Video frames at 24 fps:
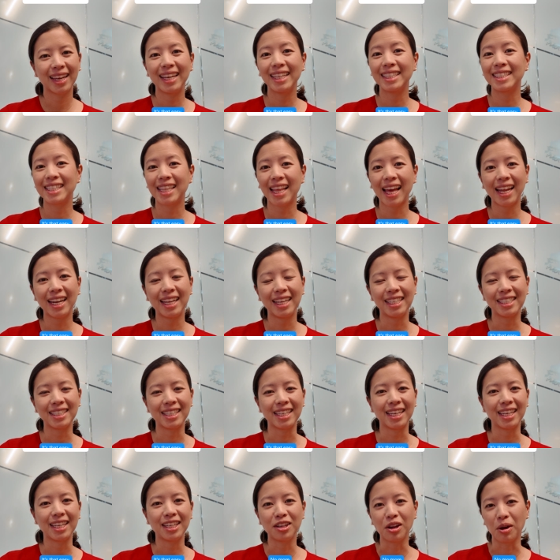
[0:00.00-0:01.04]
It's that
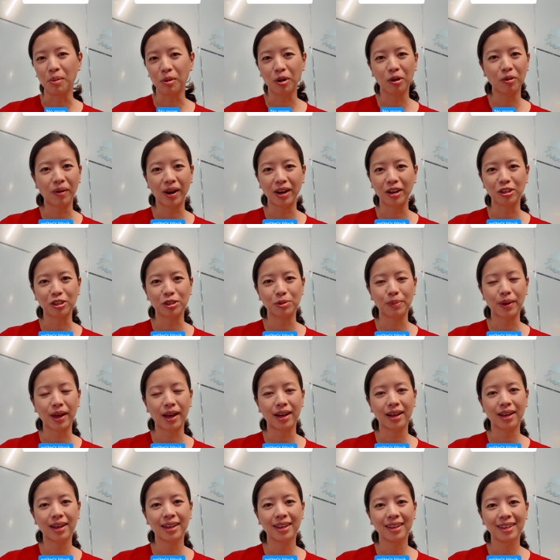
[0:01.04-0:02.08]
easy, no more writer's
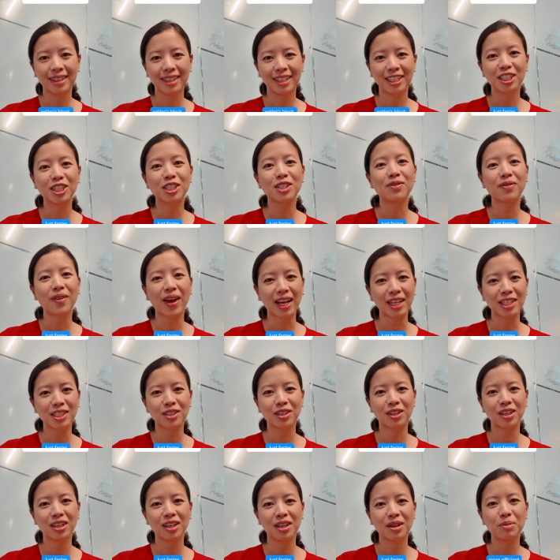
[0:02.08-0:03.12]
block, just
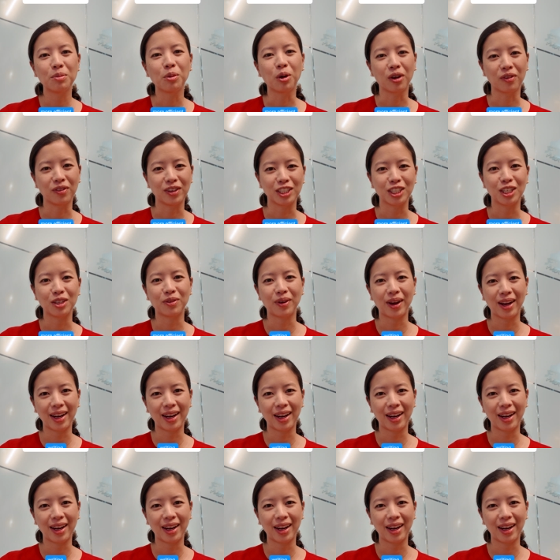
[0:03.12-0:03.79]
faster, more efficient